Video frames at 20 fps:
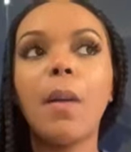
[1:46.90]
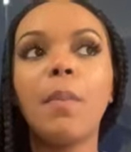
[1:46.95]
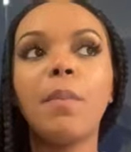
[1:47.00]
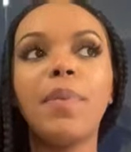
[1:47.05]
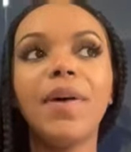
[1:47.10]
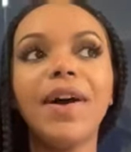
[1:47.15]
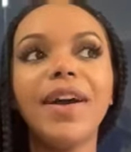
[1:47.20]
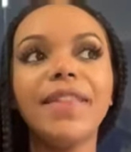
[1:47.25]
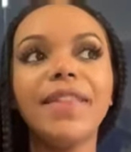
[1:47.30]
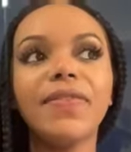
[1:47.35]

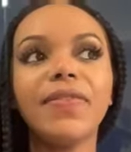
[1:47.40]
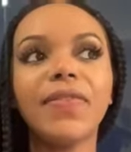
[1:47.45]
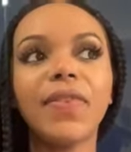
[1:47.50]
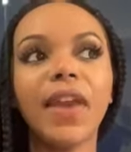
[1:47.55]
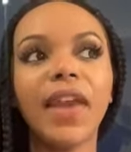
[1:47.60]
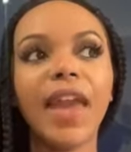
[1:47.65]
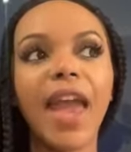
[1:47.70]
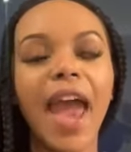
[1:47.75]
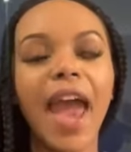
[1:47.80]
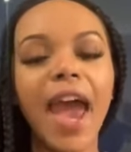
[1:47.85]
but
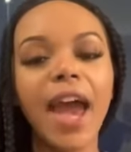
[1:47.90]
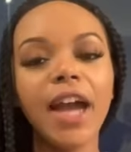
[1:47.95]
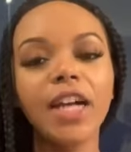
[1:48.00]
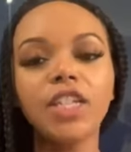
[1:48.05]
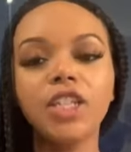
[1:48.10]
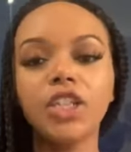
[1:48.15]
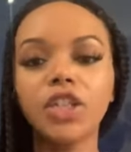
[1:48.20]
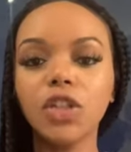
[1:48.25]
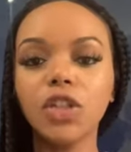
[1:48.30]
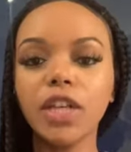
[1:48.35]
they
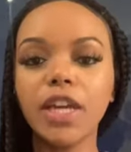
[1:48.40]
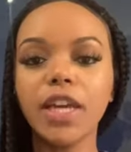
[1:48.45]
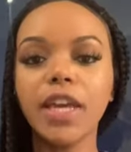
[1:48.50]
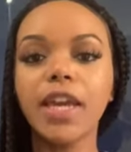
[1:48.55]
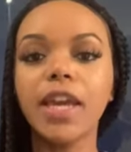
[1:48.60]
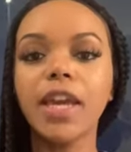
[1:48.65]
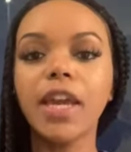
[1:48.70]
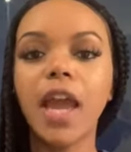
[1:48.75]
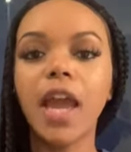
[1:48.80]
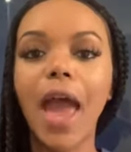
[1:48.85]

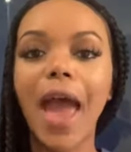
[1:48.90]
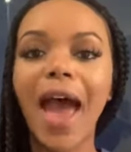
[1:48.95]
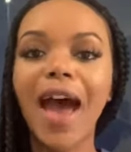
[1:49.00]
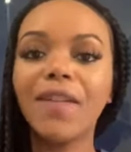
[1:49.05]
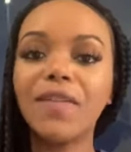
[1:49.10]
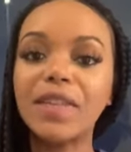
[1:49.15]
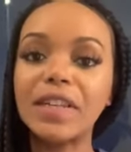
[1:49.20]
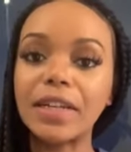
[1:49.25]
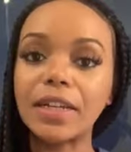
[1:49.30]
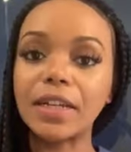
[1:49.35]
actually
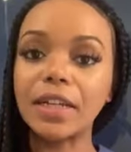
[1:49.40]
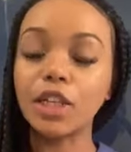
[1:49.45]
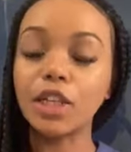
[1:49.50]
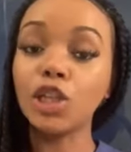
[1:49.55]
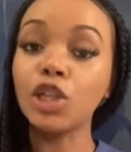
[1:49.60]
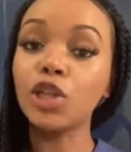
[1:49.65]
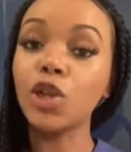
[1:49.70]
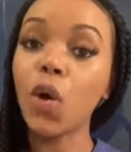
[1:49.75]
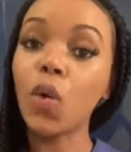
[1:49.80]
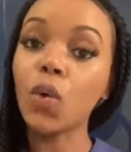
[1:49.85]
have a
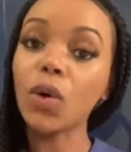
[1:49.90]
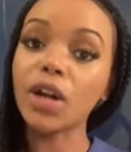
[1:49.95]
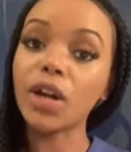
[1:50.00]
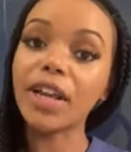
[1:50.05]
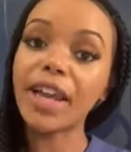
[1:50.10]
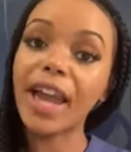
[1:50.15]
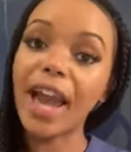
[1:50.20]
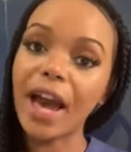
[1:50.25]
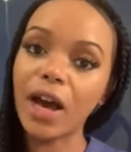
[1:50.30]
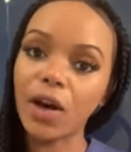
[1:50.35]
lower
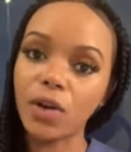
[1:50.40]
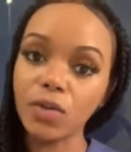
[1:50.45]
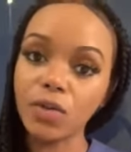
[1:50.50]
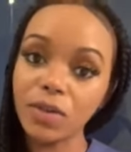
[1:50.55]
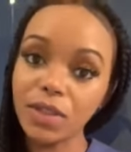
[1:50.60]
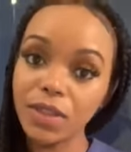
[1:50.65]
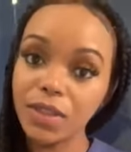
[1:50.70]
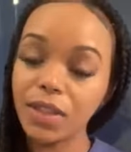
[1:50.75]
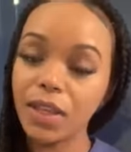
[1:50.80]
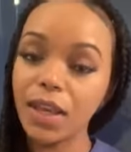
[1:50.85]

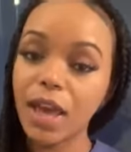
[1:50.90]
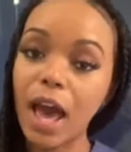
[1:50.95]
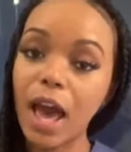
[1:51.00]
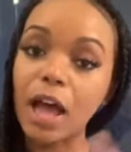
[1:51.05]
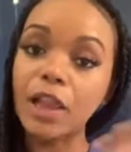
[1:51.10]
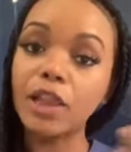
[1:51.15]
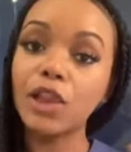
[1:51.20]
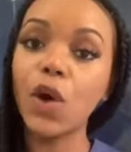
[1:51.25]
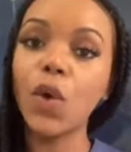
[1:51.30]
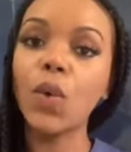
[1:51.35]
count,
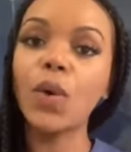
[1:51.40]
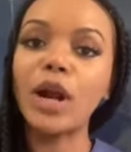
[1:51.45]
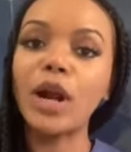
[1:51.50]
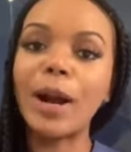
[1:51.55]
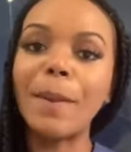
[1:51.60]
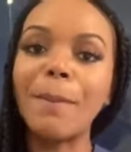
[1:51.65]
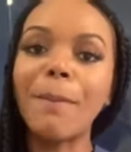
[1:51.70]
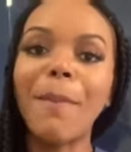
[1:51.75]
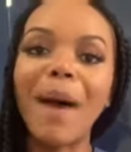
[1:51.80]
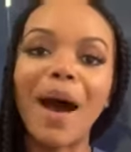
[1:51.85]
a lower
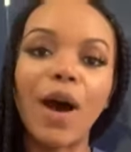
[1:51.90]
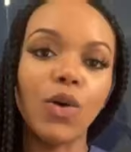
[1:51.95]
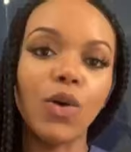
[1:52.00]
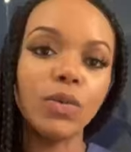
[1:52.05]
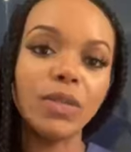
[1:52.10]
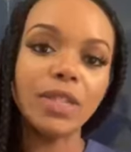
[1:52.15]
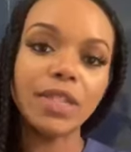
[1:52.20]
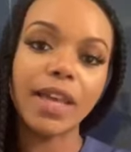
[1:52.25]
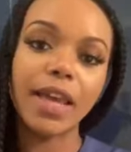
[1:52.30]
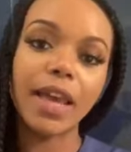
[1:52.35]

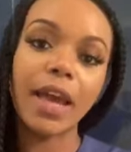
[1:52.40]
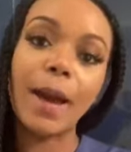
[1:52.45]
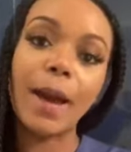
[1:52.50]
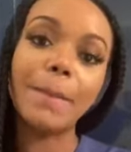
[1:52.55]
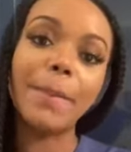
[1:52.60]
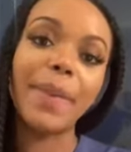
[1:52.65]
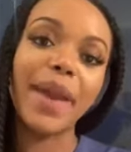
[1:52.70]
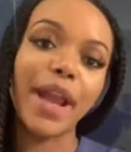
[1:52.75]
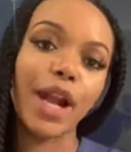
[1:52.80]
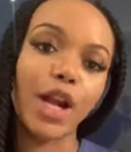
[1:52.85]
amount
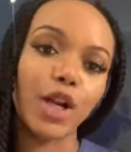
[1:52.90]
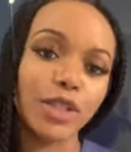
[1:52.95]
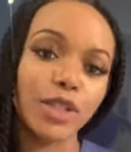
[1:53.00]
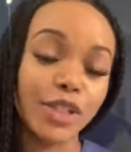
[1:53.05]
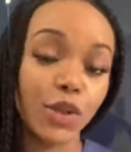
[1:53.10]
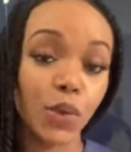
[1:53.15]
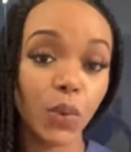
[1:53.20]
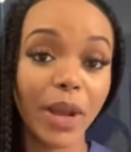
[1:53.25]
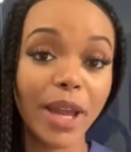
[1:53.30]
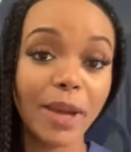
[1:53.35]
compared
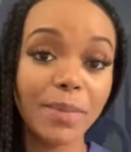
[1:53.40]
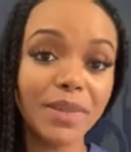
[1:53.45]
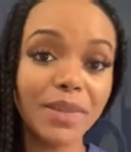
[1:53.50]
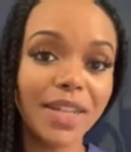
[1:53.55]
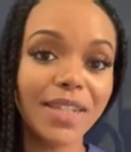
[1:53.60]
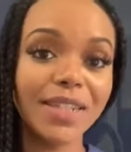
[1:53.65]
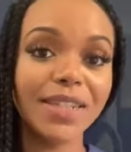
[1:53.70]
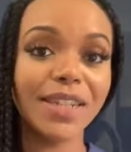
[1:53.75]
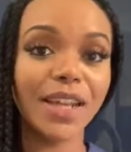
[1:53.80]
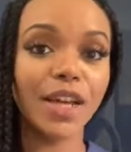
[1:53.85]
to red
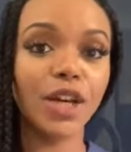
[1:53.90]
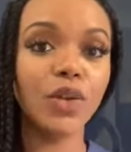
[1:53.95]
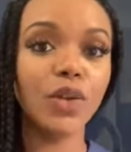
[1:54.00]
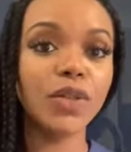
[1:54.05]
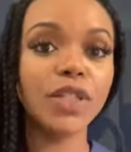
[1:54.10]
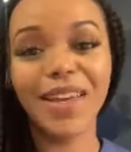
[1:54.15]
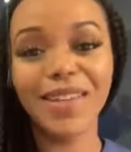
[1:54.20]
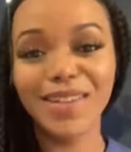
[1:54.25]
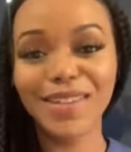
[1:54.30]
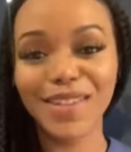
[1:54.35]
blood
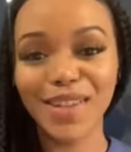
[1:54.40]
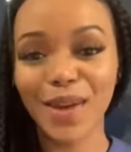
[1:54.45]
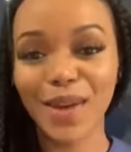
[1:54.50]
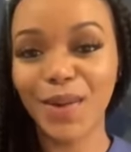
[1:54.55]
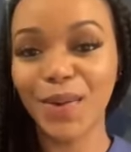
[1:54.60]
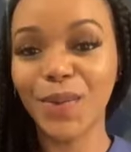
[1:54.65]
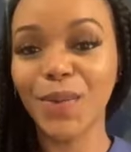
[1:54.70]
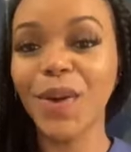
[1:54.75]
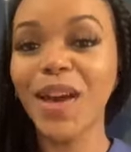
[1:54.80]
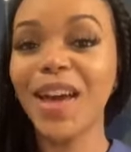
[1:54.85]
cells. Okay,
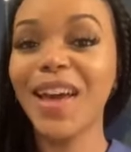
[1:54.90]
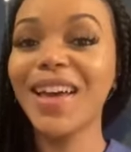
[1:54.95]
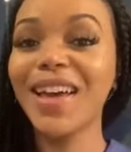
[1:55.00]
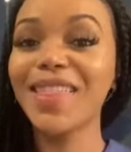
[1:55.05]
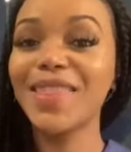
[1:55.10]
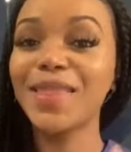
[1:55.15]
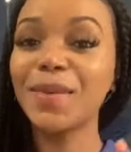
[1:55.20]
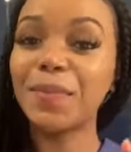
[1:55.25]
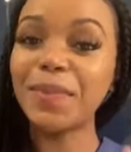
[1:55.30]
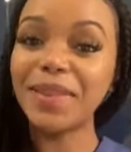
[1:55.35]
so
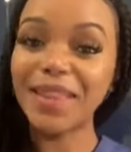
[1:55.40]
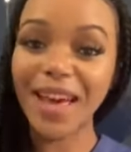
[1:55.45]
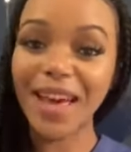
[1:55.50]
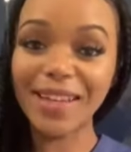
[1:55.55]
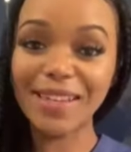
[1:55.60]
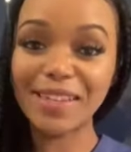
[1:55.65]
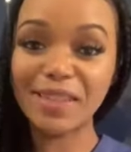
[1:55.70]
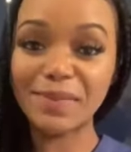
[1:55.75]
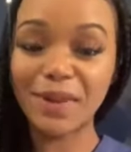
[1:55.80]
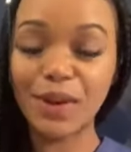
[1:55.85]
the
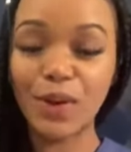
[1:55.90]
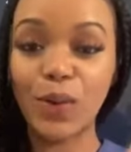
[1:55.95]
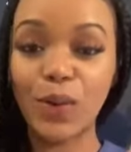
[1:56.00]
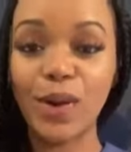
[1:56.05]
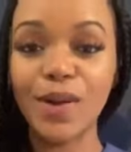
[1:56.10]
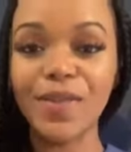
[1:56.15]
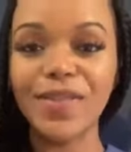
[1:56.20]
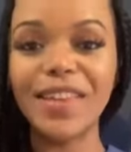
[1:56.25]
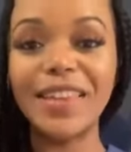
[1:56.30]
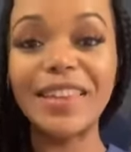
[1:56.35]
plasma,
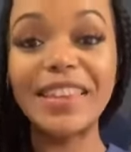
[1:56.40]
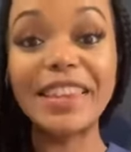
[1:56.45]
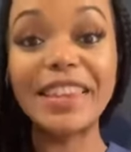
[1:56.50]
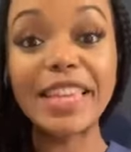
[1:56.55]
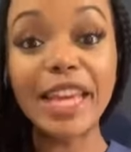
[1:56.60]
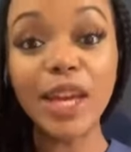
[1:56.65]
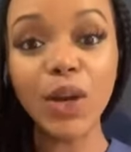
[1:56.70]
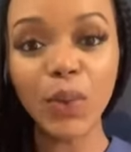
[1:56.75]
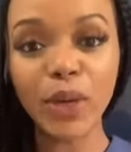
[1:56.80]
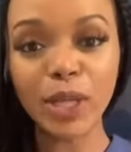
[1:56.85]
or the
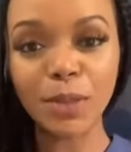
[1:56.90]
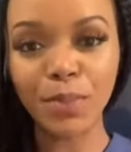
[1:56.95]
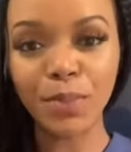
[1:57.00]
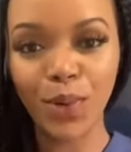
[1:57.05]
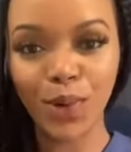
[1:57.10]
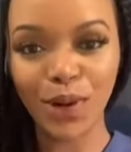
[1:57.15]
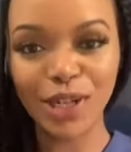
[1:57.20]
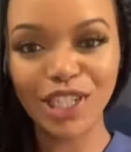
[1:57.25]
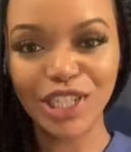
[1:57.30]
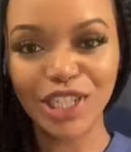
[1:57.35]
liquid
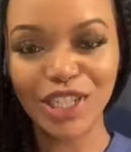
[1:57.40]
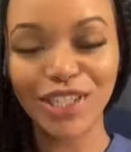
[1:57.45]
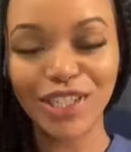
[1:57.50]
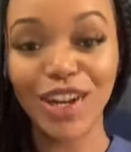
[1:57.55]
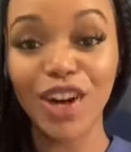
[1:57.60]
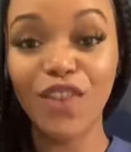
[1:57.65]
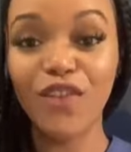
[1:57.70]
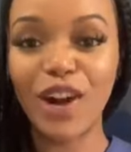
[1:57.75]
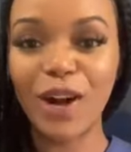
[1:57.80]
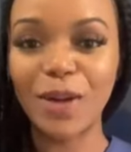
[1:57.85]
portion
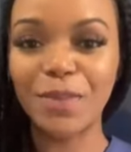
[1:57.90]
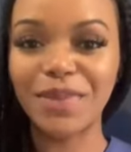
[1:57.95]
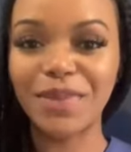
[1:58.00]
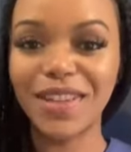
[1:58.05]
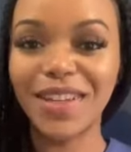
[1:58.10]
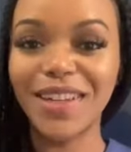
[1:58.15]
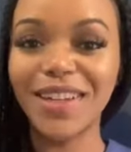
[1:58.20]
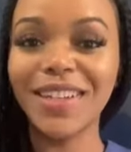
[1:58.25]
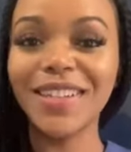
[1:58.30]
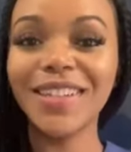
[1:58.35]
of our
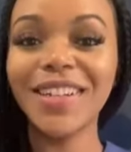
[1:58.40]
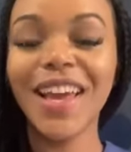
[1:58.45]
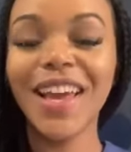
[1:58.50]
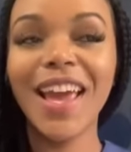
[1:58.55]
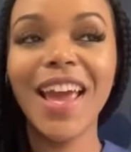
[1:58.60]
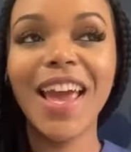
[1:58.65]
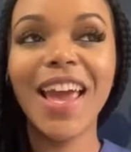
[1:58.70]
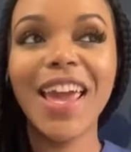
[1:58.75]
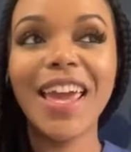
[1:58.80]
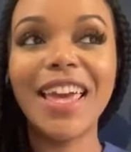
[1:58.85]
blood,
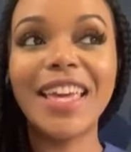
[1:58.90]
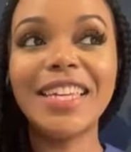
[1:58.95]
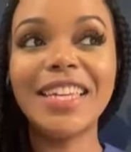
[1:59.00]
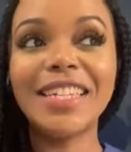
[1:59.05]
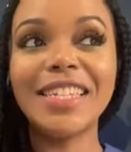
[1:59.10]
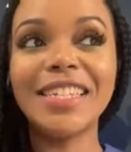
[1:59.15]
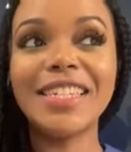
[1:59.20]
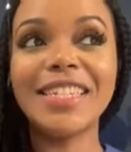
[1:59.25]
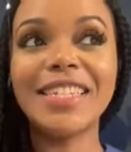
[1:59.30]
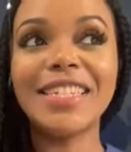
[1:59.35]

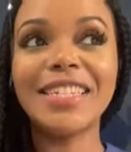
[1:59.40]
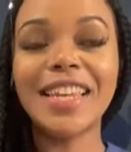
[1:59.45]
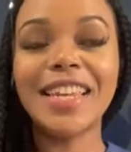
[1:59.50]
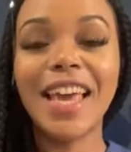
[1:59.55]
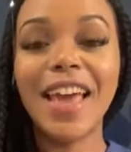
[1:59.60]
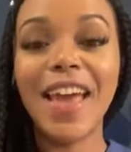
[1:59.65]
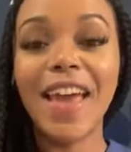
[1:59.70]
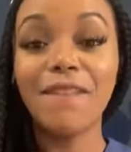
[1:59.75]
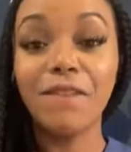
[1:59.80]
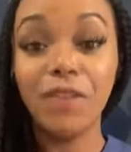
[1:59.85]
is
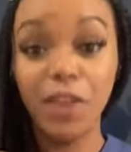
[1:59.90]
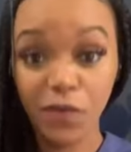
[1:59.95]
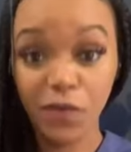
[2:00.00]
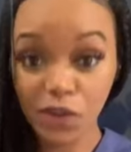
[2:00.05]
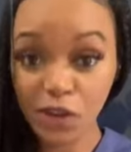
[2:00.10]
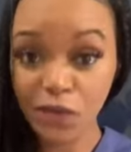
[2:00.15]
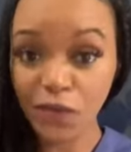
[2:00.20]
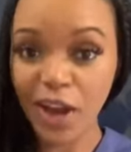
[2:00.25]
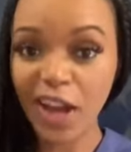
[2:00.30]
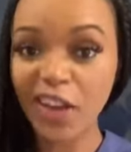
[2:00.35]

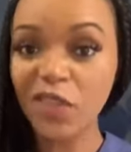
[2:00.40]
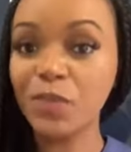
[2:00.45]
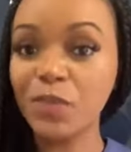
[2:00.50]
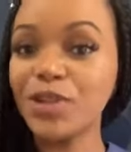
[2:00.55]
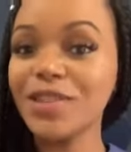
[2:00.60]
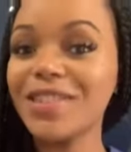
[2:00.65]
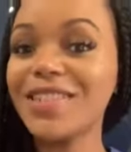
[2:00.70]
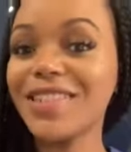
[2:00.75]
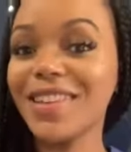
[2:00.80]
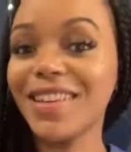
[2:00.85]

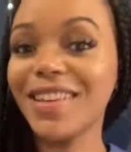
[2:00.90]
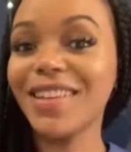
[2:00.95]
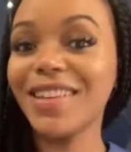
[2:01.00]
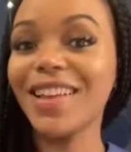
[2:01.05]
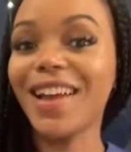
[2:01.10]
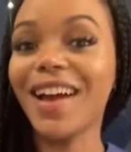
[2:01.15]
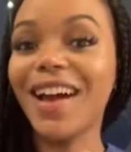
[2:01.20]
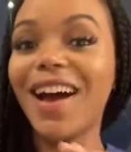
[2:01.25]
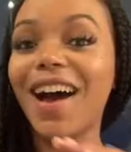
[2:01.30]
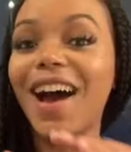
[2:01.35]

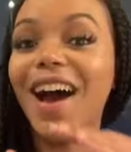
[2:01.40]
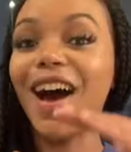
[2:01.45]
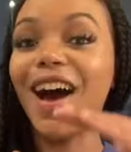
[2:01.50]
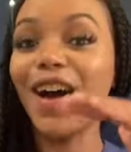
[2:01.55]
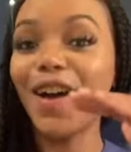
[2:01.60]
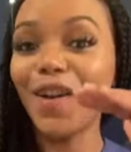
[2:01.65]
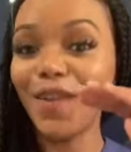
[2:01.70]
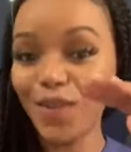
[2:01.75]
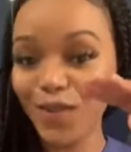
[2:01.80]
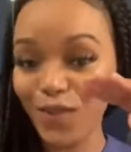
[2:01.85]
55%
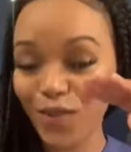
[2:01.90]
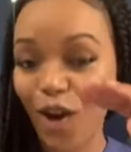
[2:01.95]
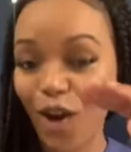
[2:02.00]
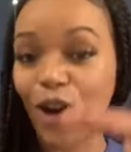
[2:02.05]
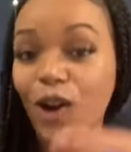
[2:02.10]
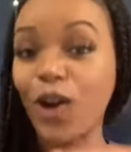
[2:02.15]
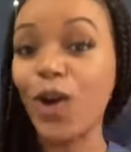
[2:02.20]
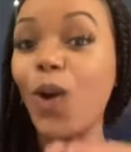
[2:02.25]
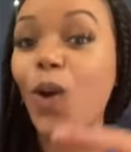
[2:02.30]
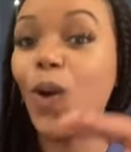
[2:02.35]
of
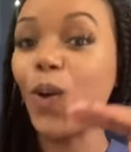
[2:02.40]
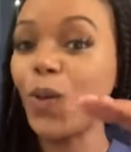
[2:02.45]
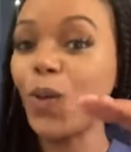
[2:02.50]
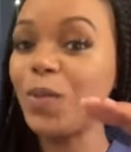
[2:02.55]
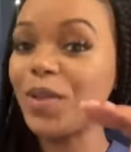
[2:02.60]
our whole